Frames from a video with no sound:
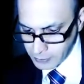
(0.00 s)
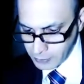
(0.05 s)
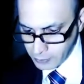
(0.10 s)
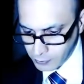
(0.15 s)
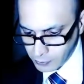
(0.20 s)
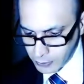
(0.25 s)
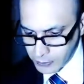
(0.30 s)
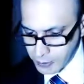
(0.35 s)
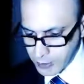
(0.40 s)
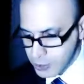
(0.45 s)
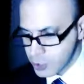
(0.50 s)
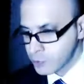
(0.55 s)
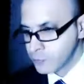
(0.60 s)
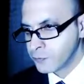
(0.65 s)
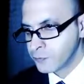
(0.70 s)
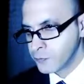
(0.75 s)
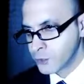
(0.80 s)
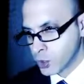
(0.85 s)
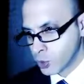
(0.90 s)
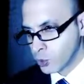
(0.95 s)
Right? His
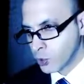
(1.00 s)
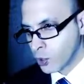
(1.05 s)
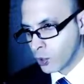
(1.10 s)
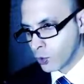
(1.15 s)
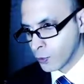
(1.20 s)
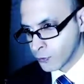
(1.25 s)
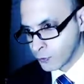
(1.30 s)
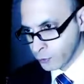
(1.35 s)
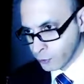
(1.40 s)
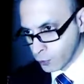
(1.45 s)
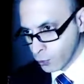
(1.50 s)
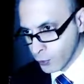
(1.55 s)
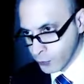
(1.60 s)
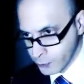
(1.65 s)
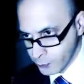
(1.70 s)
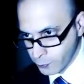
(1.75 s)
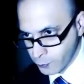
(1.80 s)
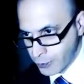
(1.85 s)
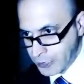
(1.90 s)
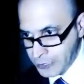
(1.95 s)
so-called fourth
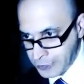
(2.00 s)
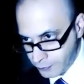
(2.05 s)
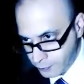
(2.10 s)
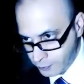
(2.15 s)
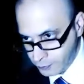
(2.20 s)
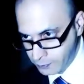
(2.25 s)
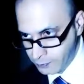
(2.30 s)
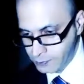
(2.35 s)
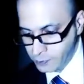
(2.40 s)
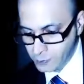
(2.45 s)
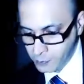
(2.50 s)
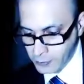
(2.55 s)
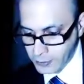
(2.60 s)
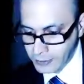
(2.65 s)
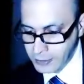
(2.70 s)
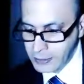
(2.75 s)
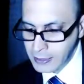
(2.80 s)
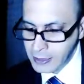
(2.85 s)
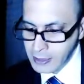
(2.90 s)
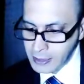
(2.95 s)
wave,
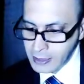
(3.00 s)
right,